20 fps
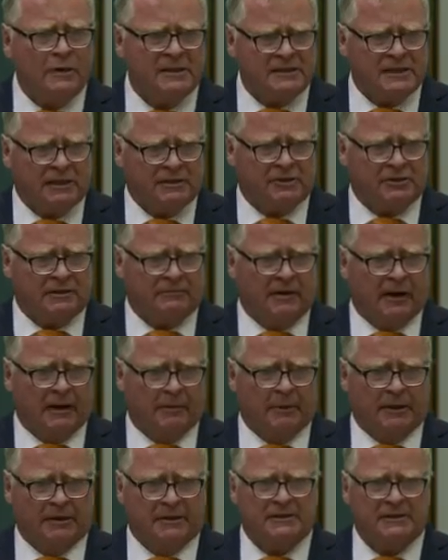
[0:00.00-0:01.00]
such
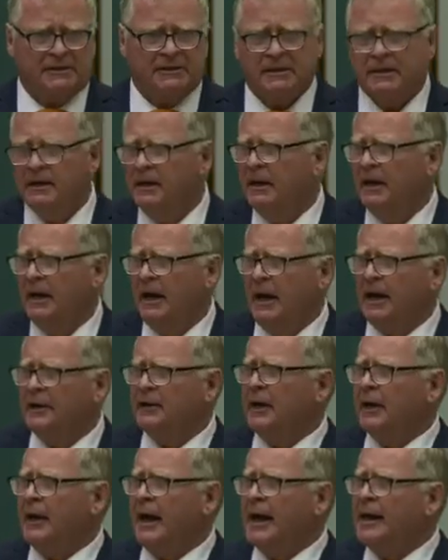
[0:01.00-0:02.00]
developments.
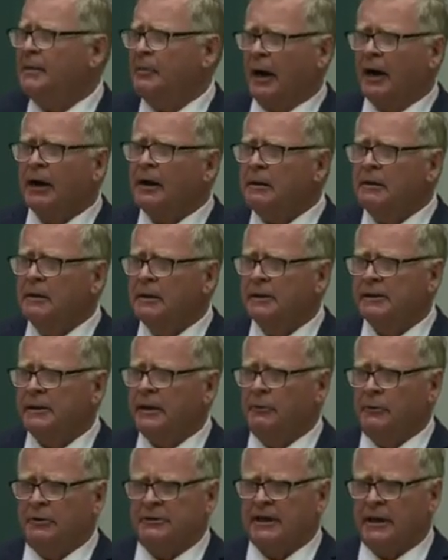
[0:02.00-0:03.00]
Under Labor, they
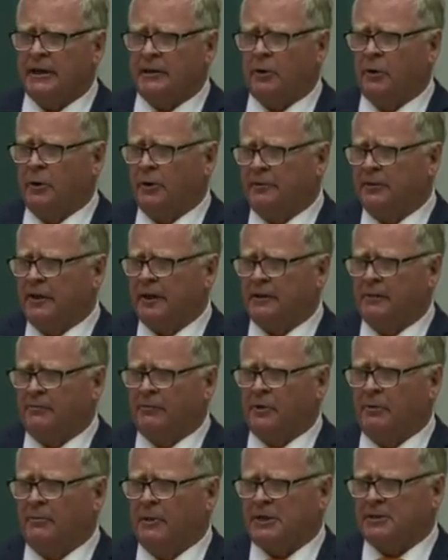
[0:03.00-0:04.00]
were saying, oh, thank you
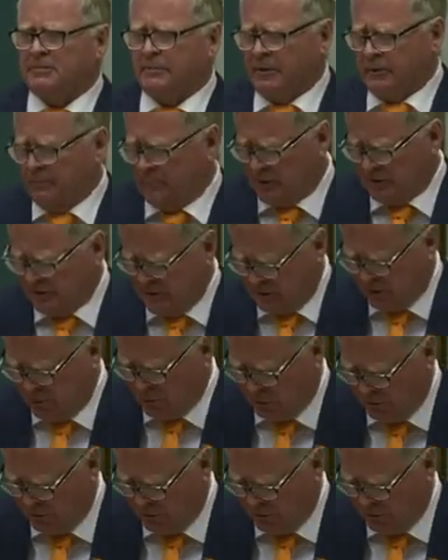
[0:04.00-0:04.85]
very much, but I'm not so sure